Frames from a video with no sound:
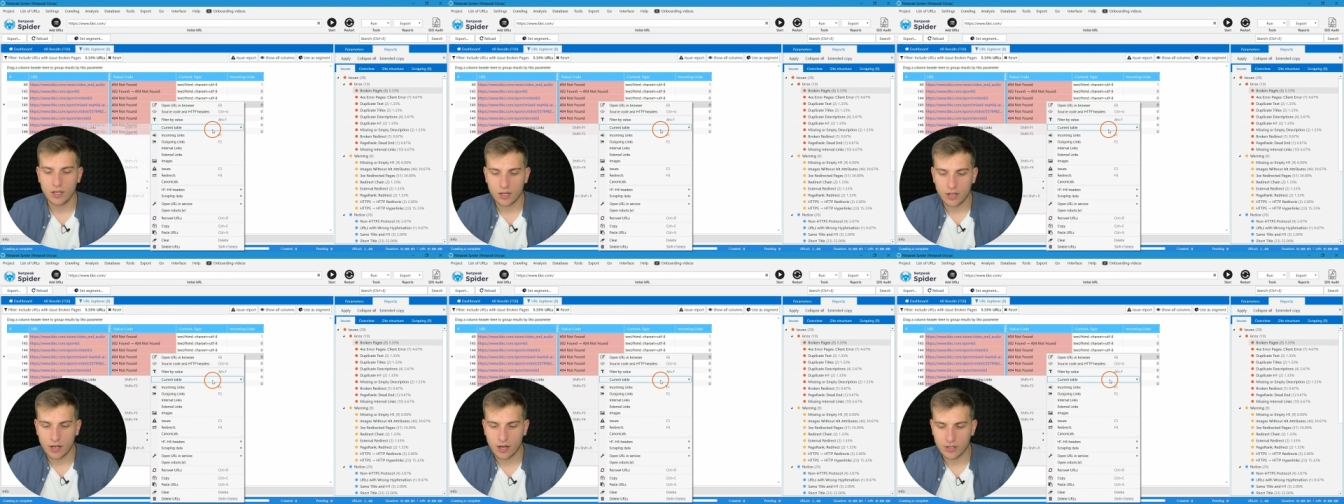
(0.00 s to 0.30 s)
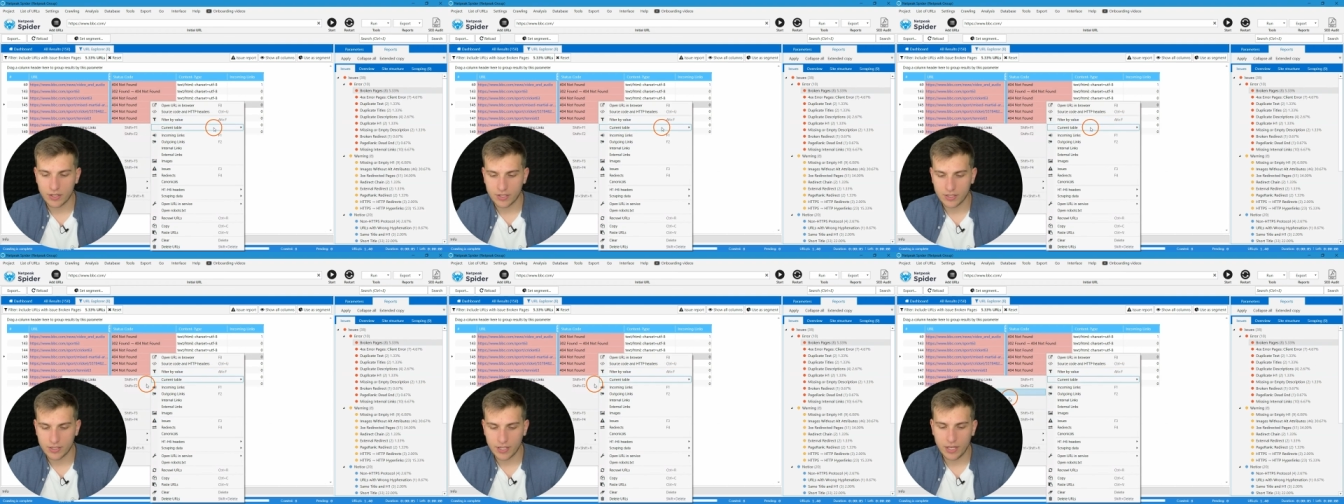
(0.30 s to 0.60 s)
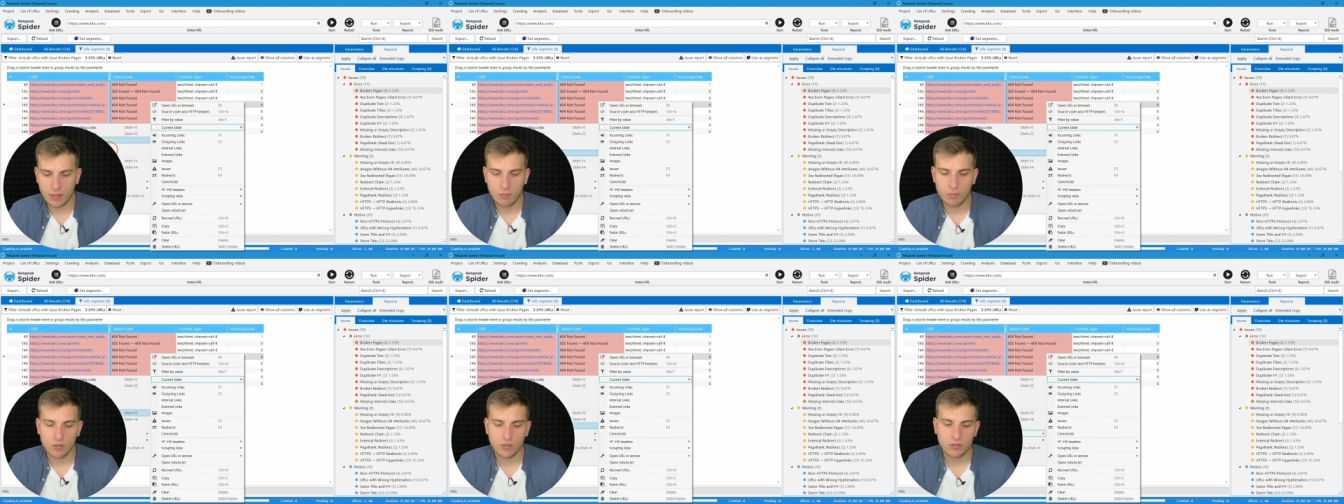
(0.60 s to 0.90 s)
current
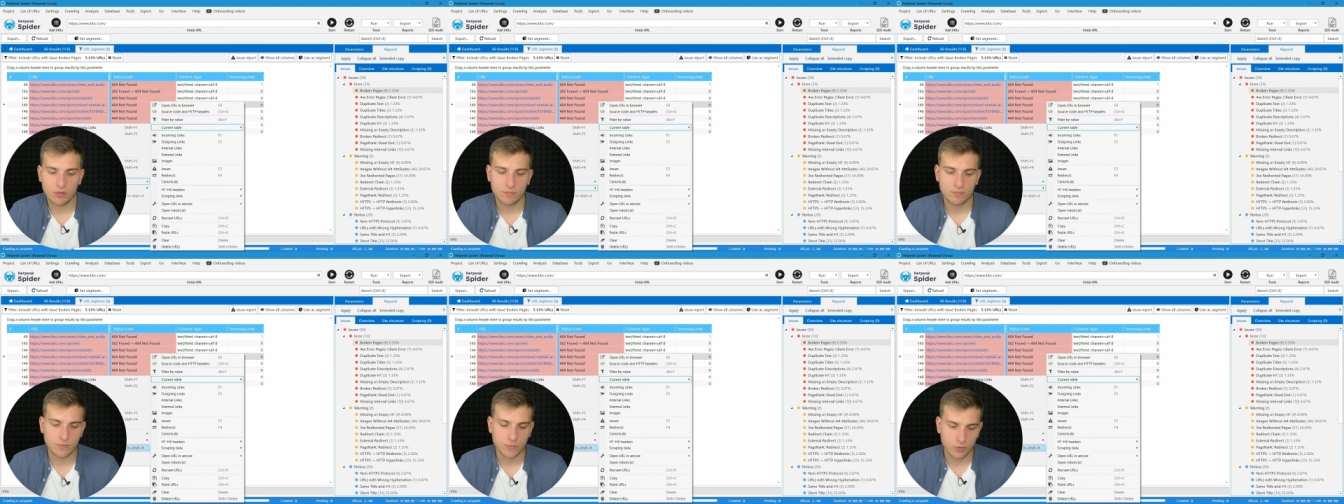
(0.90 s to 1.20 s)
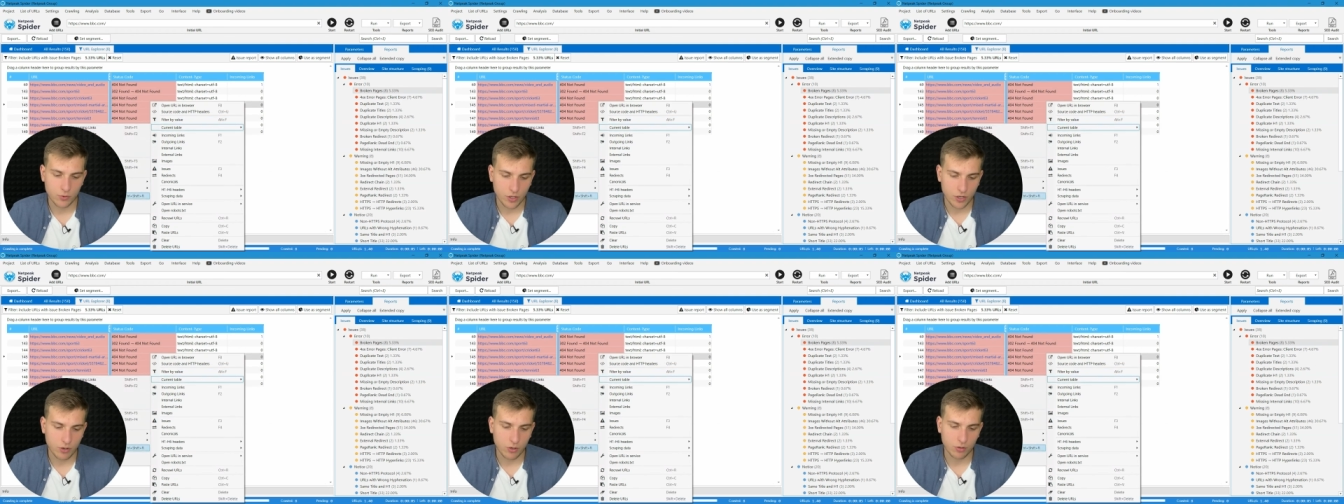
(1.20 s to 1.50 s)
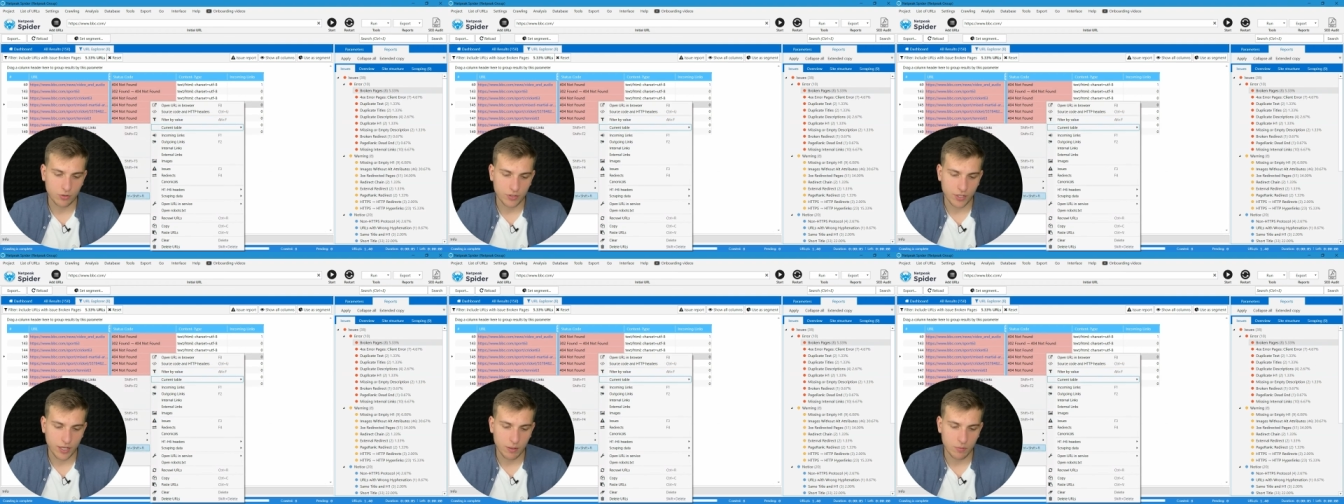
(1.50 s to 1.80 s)
table,
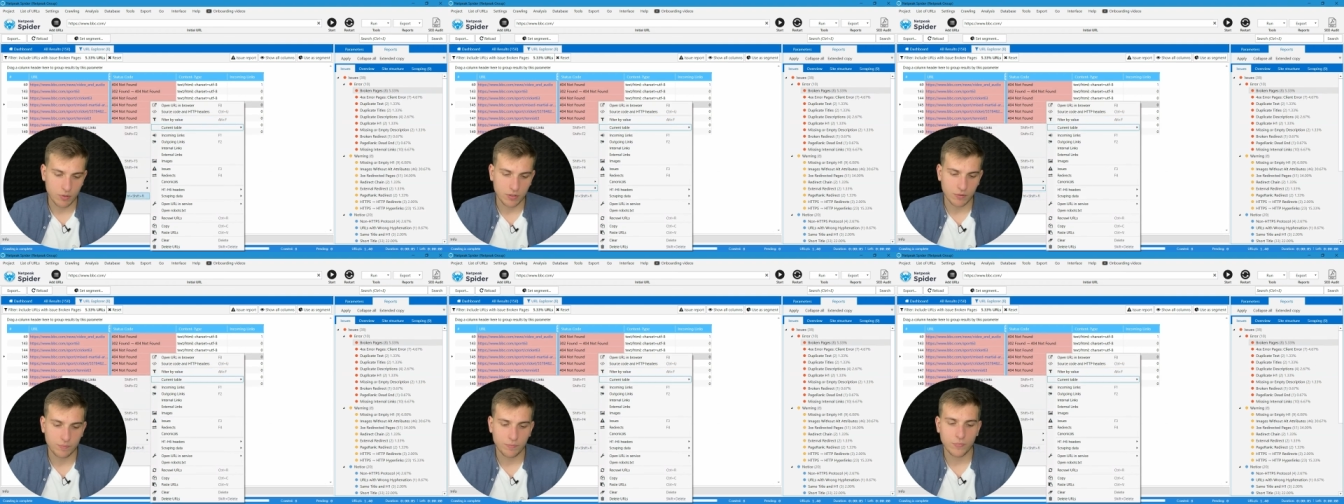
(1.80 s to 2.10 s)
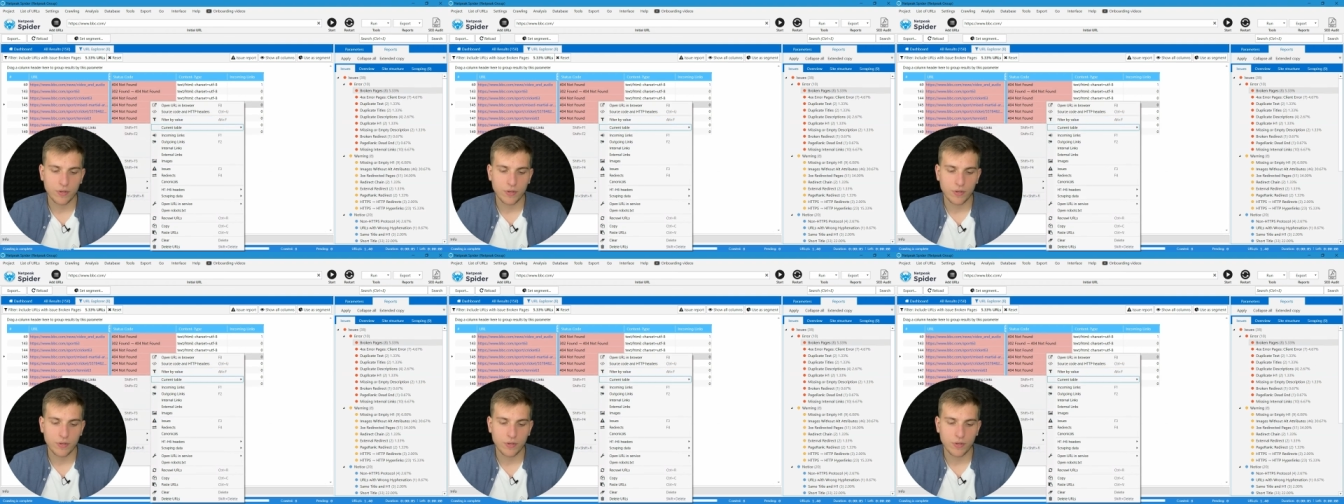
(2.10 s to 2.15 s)
recrawl table.